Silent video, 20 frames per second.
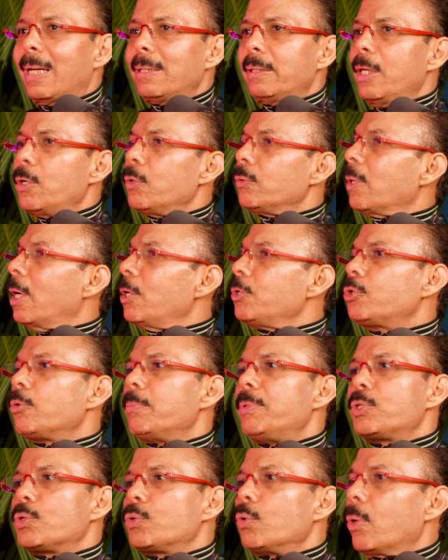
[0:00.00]
And I
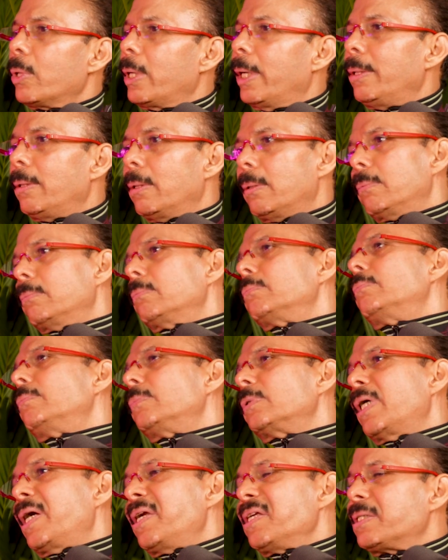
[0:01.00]
used to be sore and
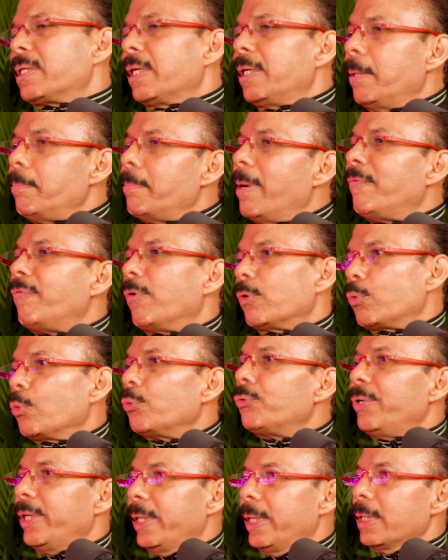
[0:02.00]
arrested in bed for
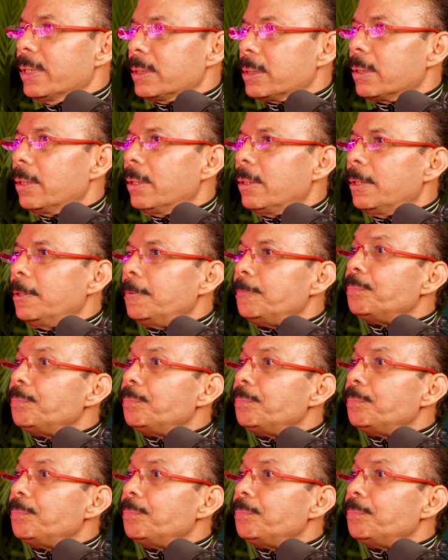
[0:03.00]
2-3 days.